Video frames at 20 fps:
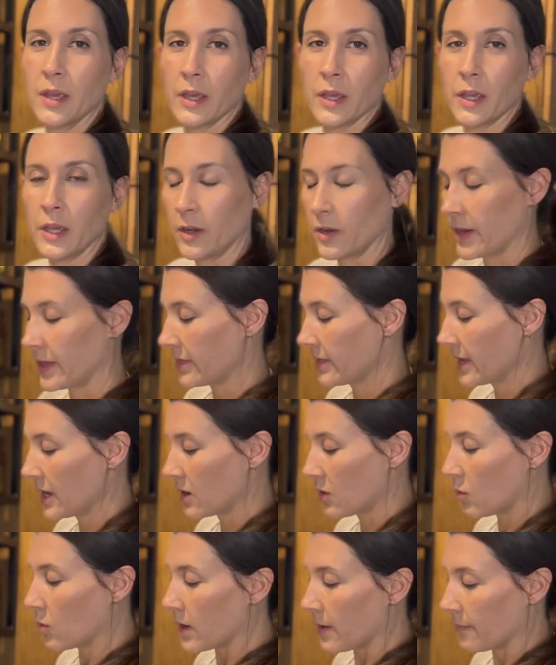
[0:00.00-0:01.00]
You know, I think
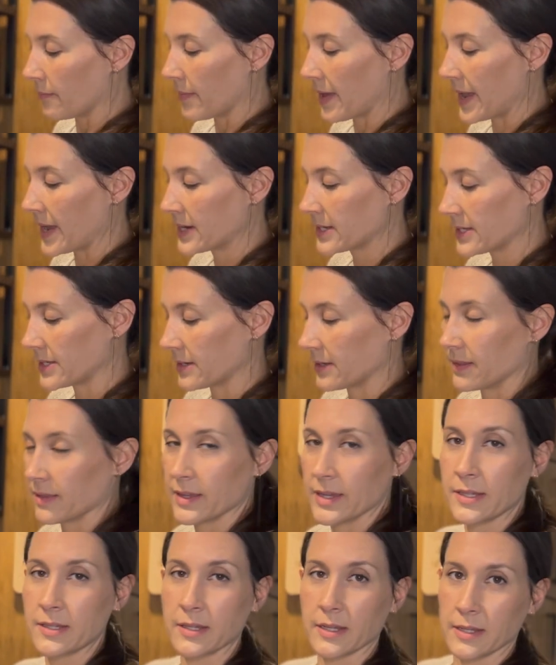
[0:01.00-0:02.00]
what makes
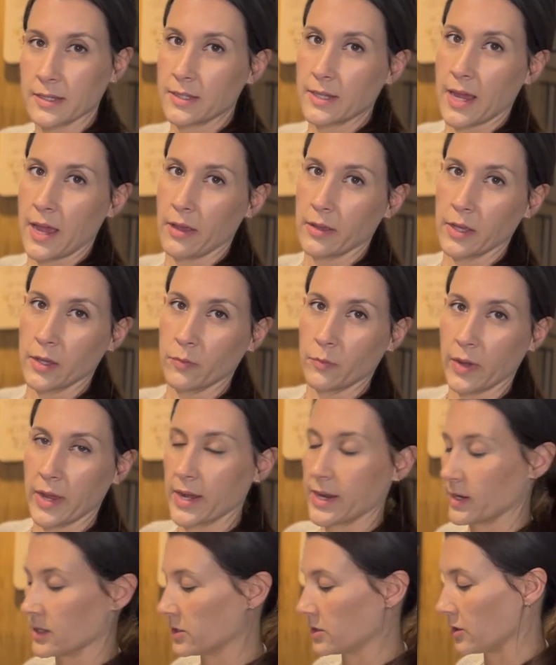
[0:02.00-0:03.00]
this Italian
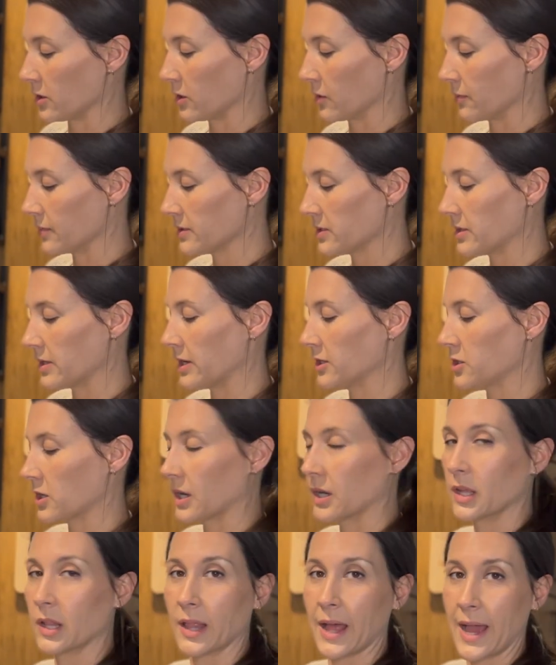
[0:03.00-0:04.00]
wedding soup such a
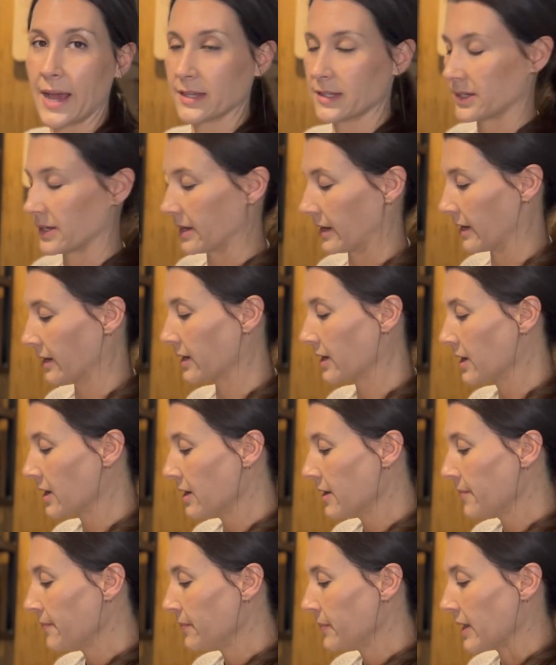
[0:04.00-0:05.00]
classic
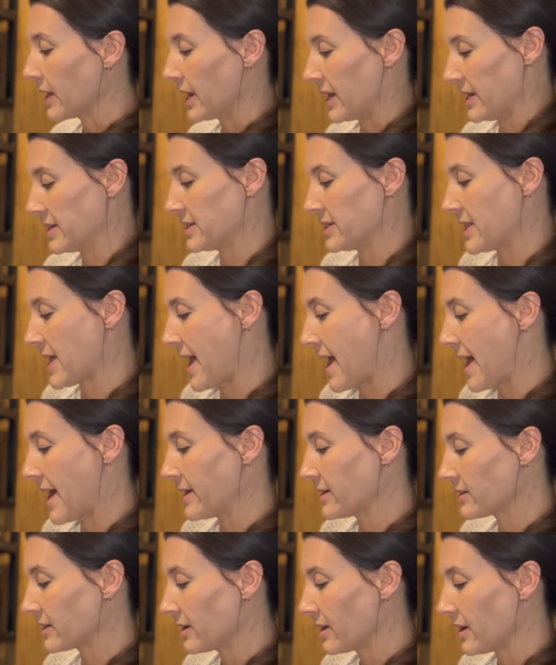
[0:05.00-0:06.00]
is
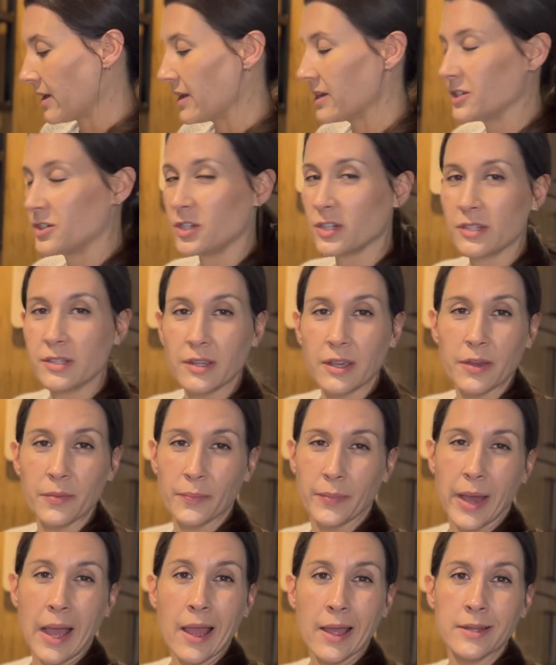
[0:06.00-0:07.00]
that it just
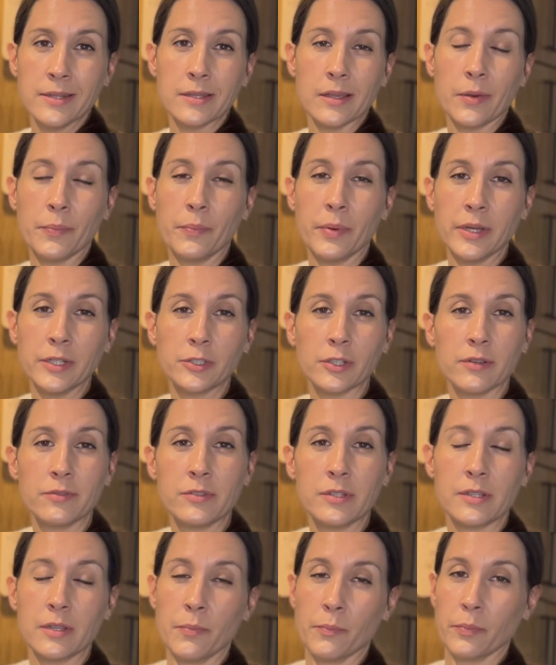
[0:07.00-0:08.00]
combines a bunch of
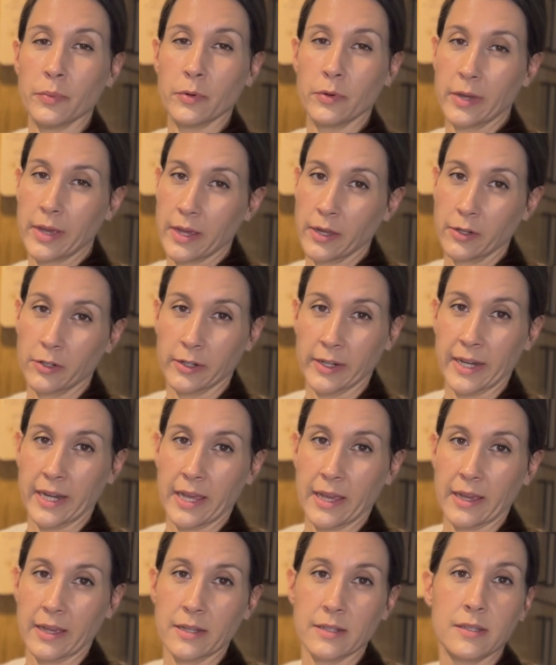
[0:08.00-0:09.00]
simple
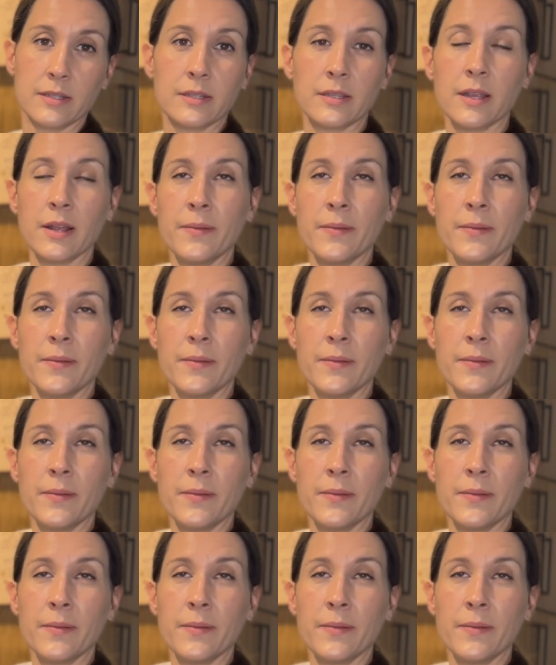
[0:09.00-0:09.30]
ingredients.